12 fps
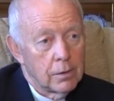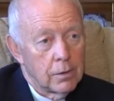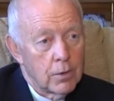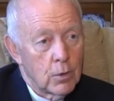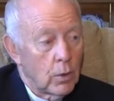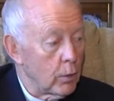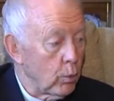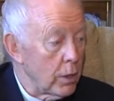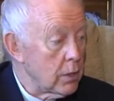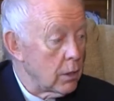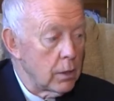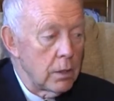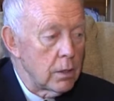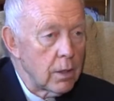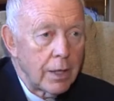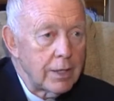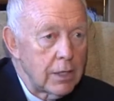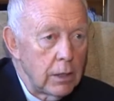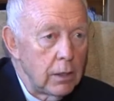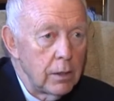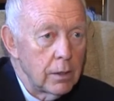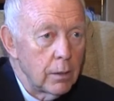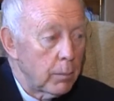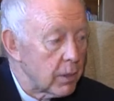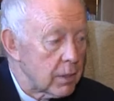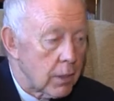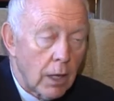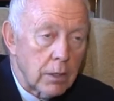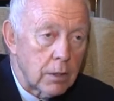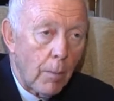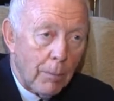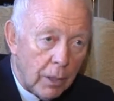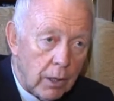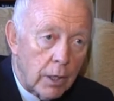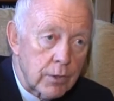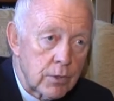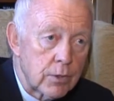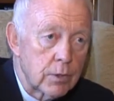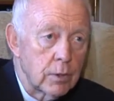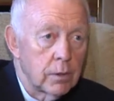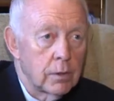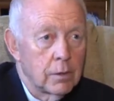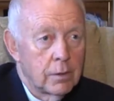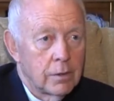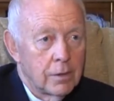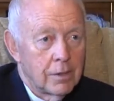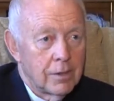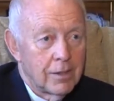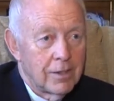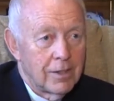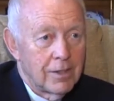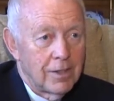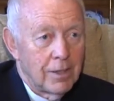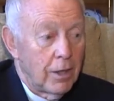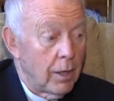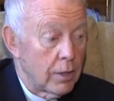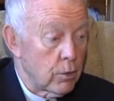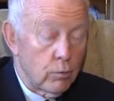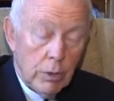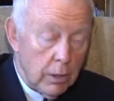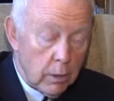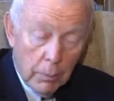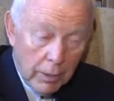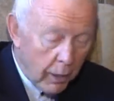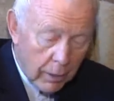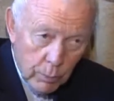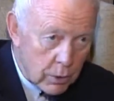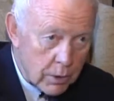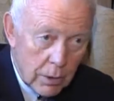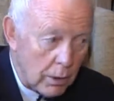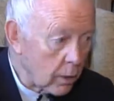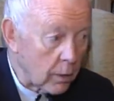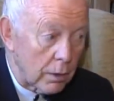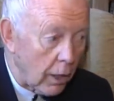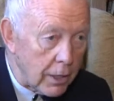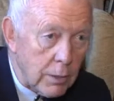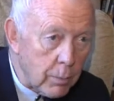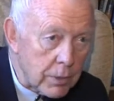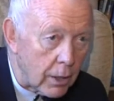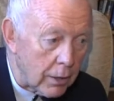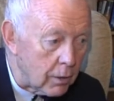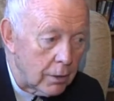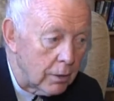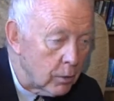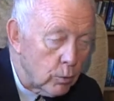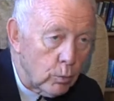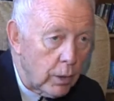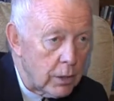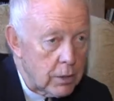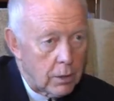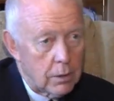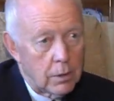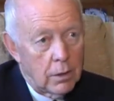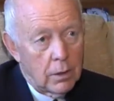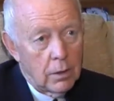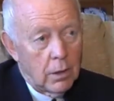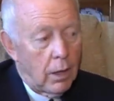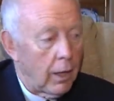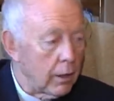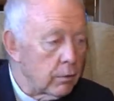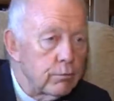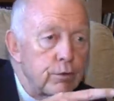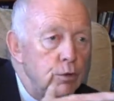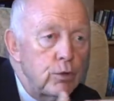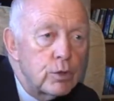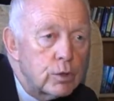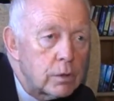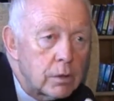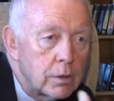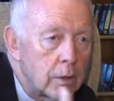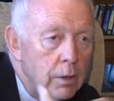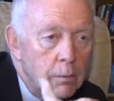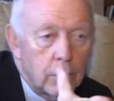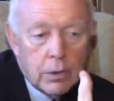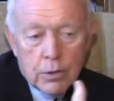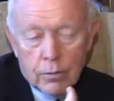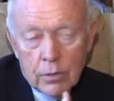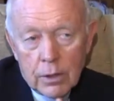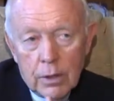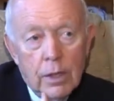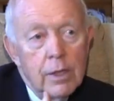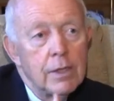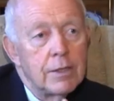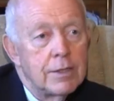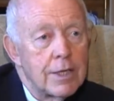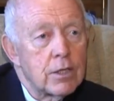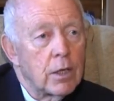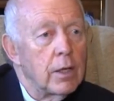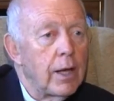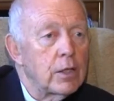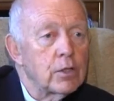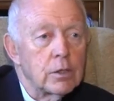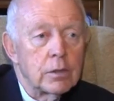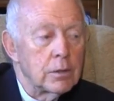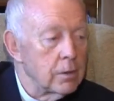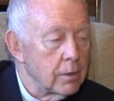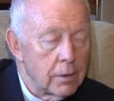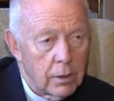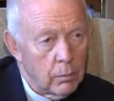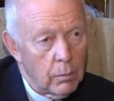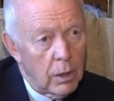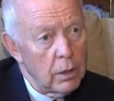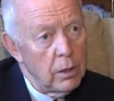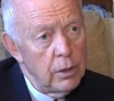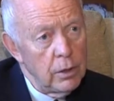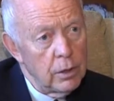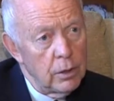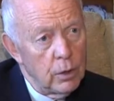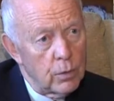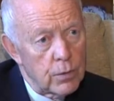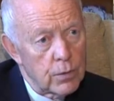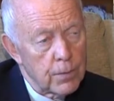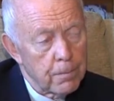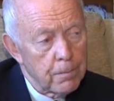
So I'd wasted 90% plus. And then I had to read them again, which is another 90% wasted. And confusion because of the disconnection in my linear notes.